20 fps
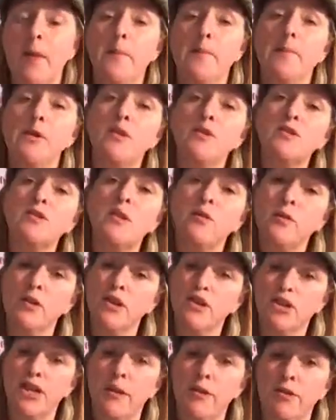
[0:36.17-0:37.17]
But also I
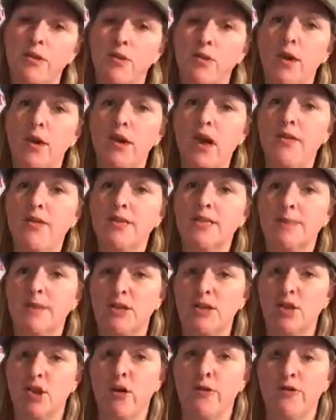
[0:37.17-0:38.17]
want to share with you another
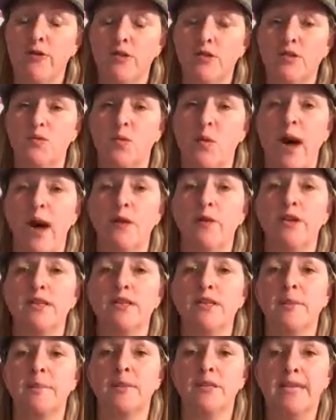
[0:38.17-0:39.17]
special offer as well, which
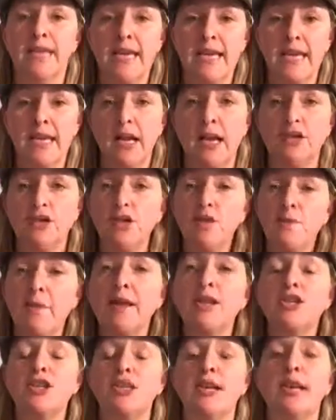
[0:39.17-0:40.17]
is a particular, I do
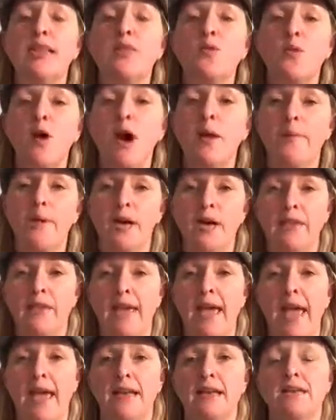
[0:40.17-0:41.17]
mention it in the workbook at
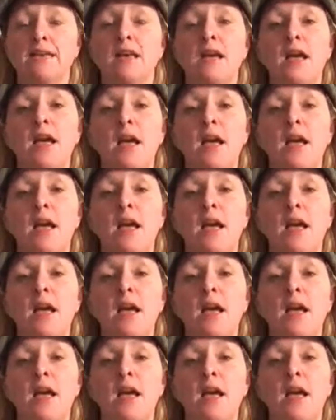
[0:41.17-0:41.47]
the end,